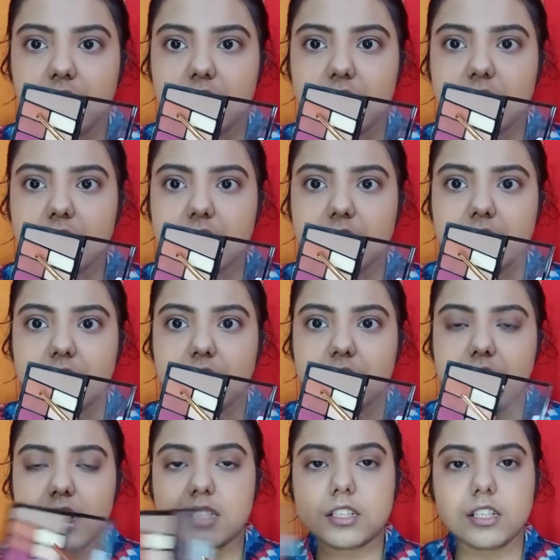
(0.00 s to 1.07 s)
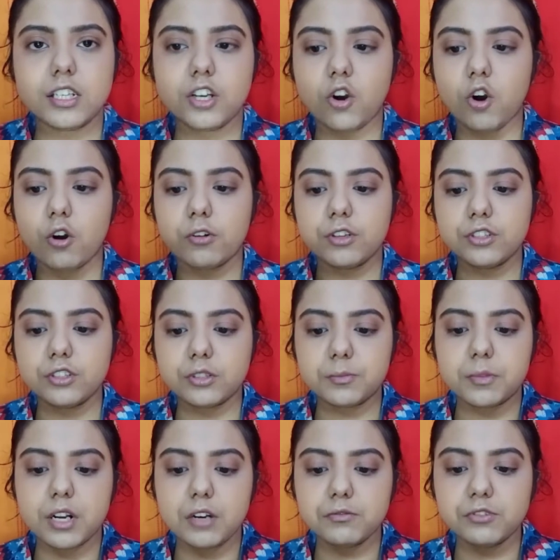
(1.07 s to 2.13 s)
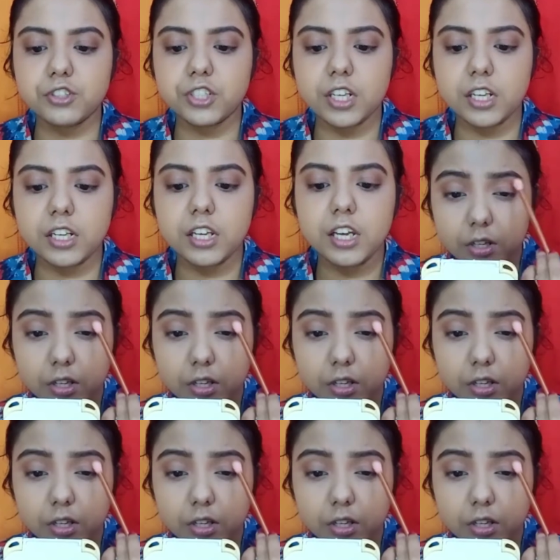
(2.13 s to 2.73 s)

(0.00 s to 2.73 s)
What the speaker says: This is a rusty orange brown shade.